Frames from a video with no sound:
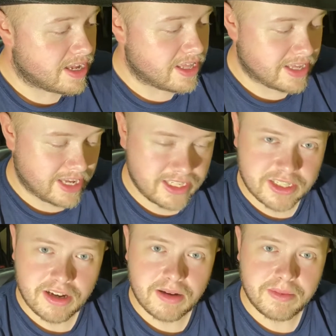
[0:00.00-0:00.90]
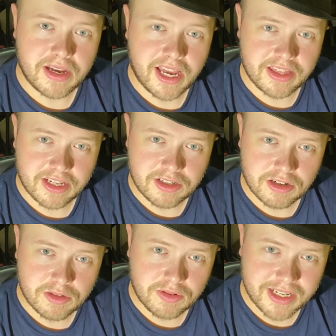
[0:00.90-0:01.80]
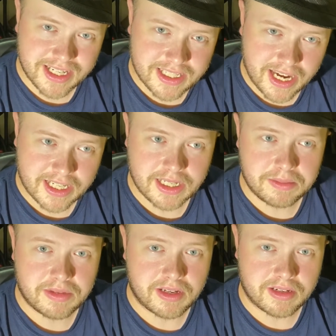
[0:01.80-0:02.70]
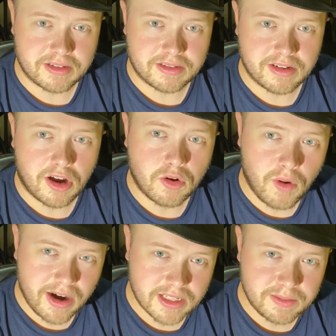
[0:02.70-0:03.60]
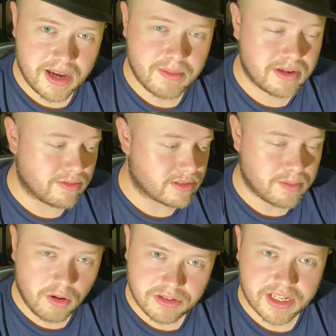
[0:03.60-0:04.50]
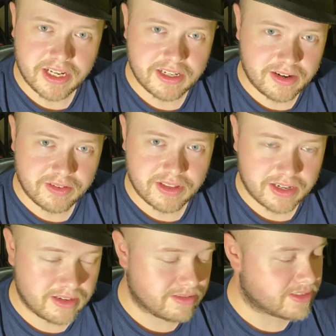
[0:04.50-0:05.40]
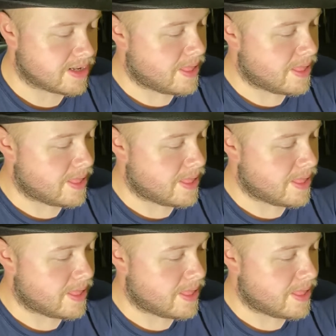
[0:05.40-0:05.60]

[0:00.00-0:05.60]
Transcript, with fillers: It heats up and then it starts doing the exact same thing. Not quite as bad, but it was pulsating and everything else.